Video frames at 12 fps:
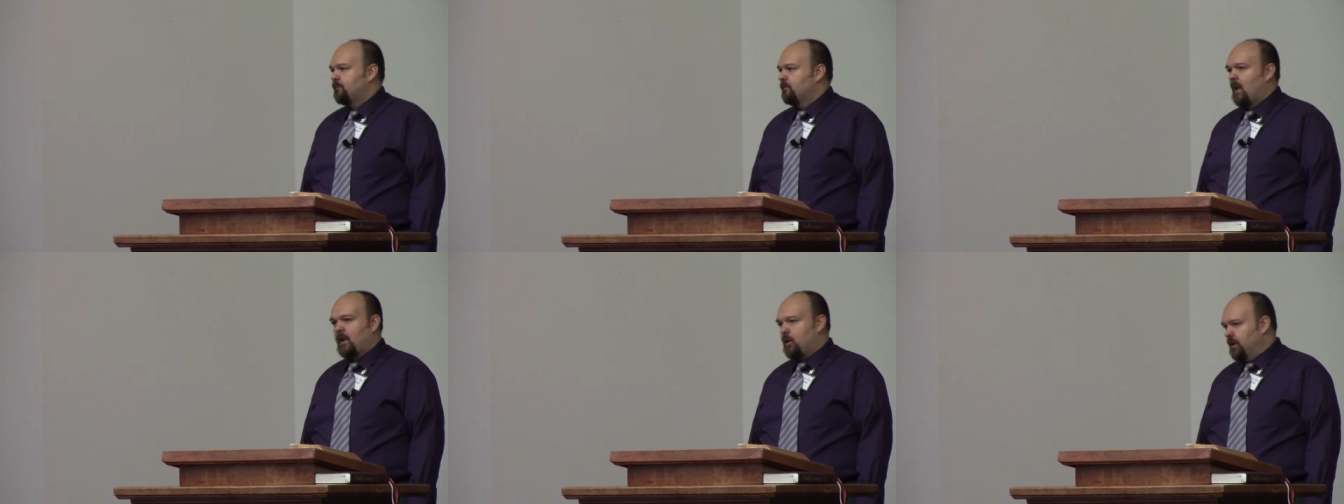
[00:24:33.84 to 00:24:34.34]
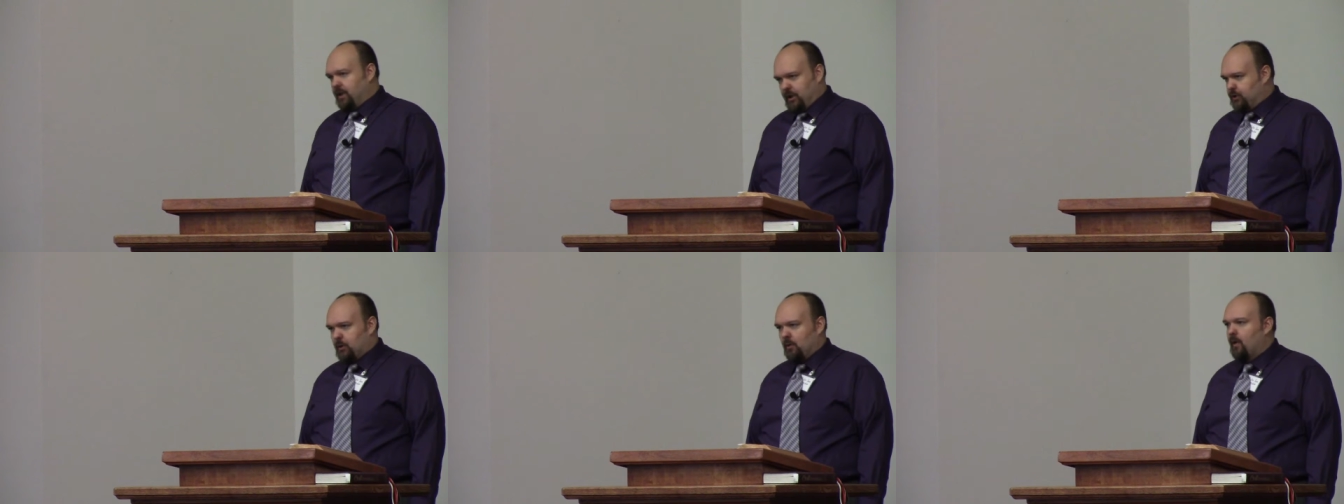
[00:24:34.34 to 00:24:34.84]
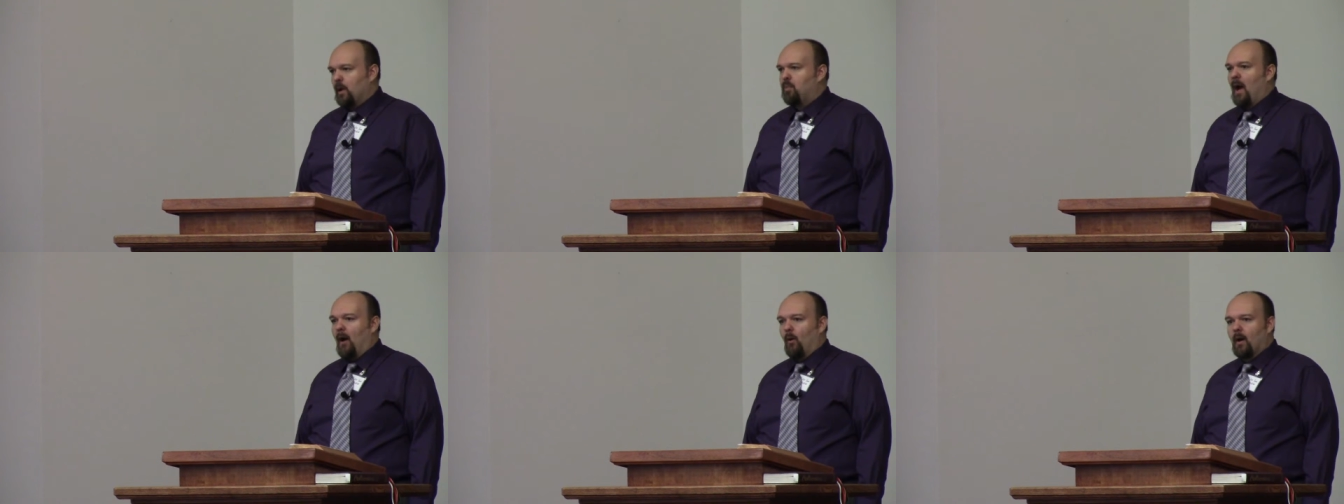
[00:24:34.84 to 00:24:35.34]
They couldn't control their
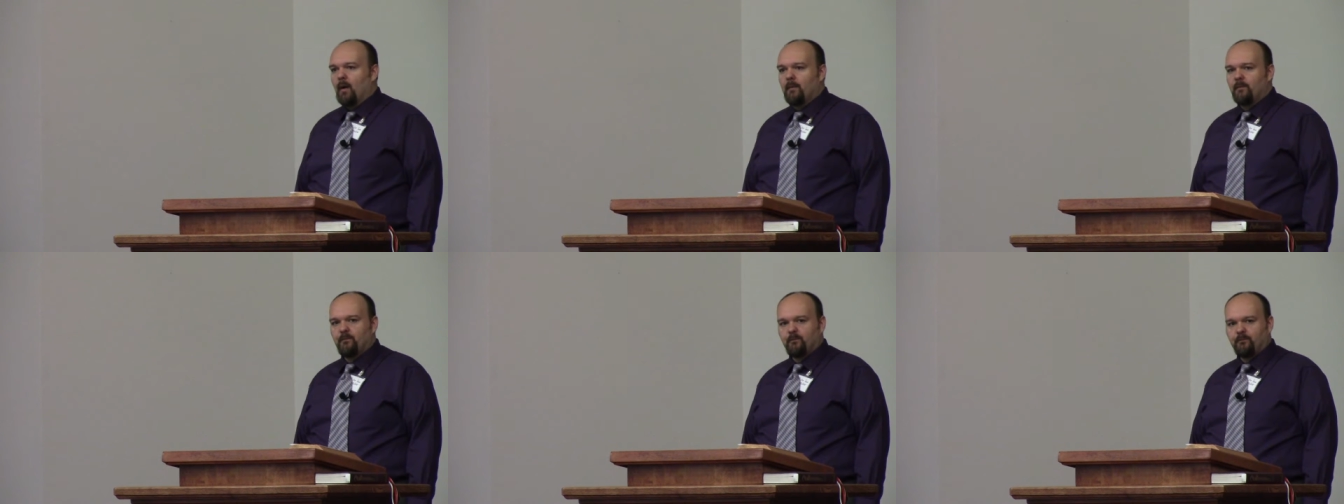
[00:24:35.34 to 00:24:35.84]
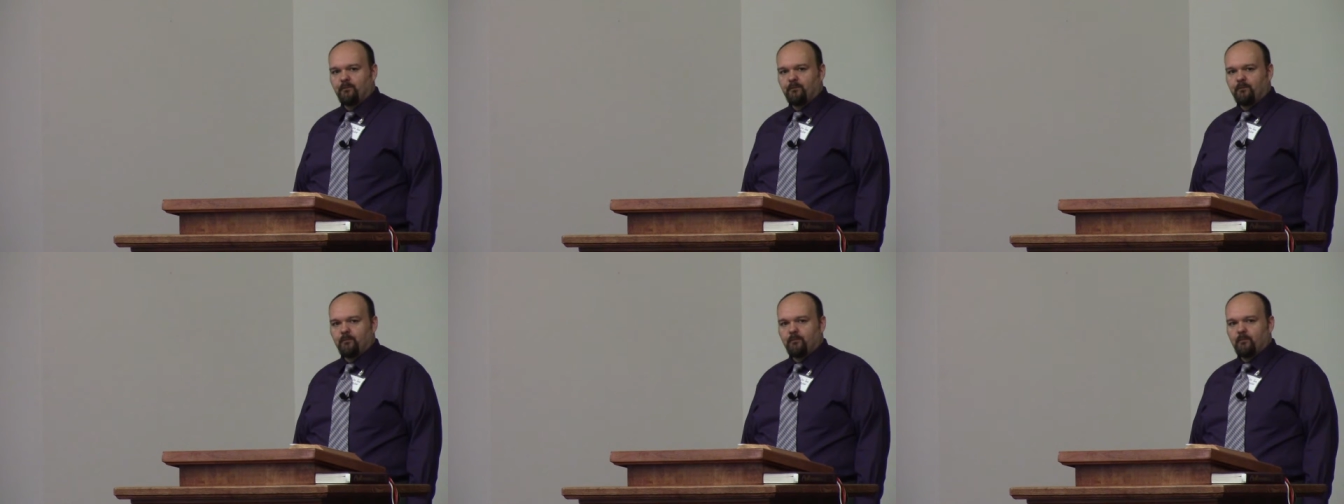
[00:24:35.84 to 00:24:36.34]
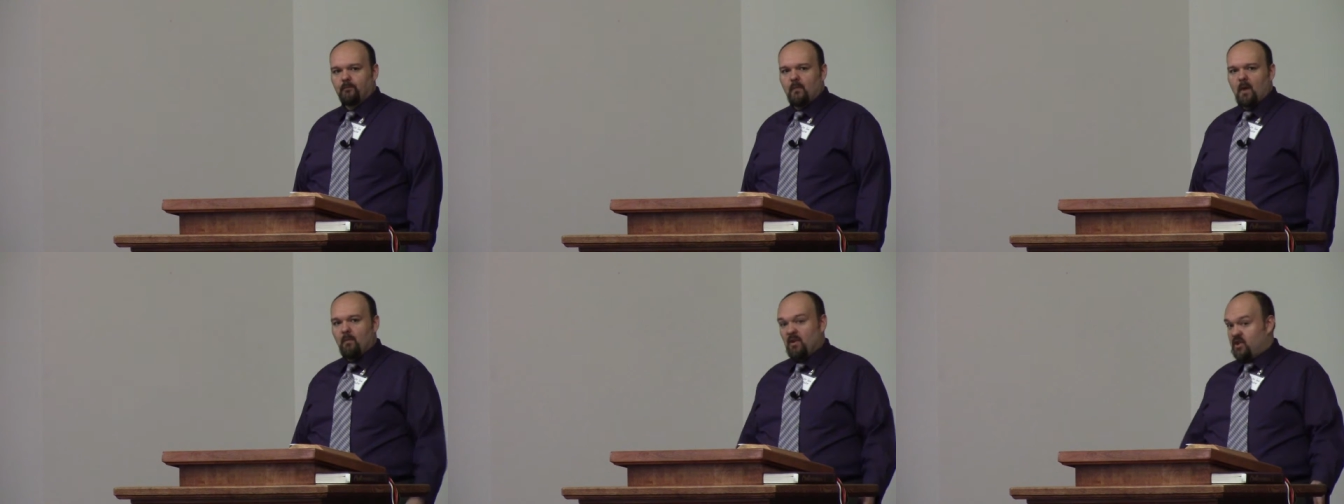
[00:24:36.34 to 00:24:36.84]
power.
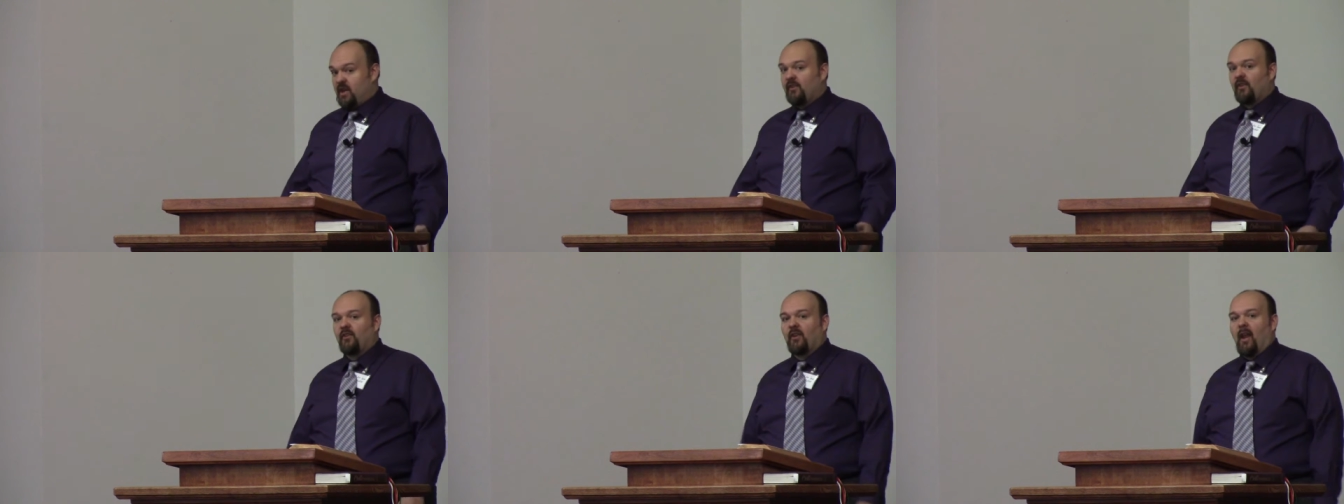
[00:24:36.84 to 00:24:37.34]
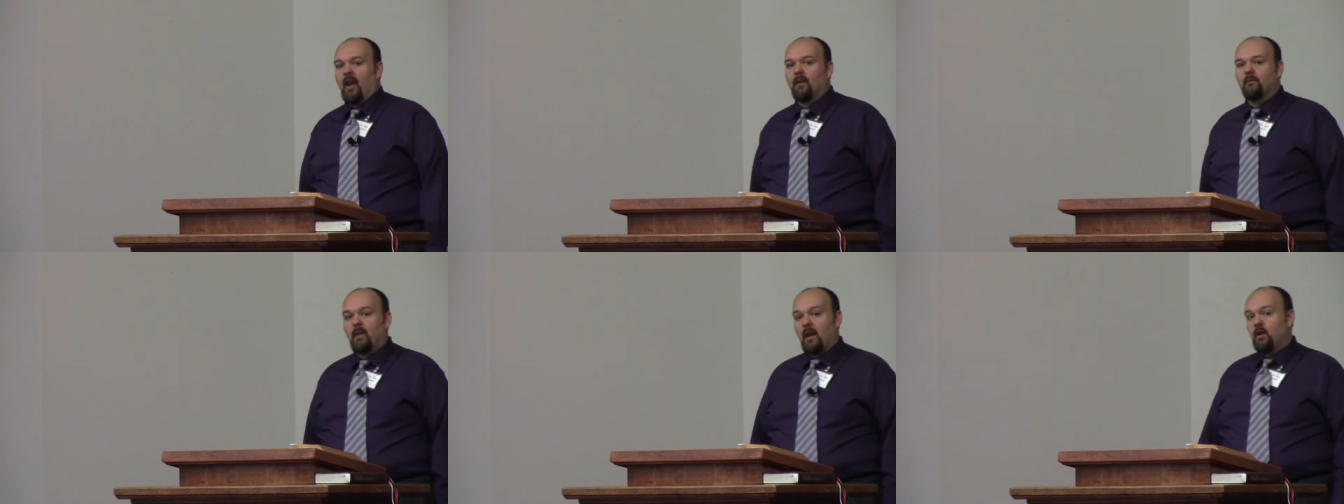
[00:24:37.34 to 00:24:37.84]
But Jesus can,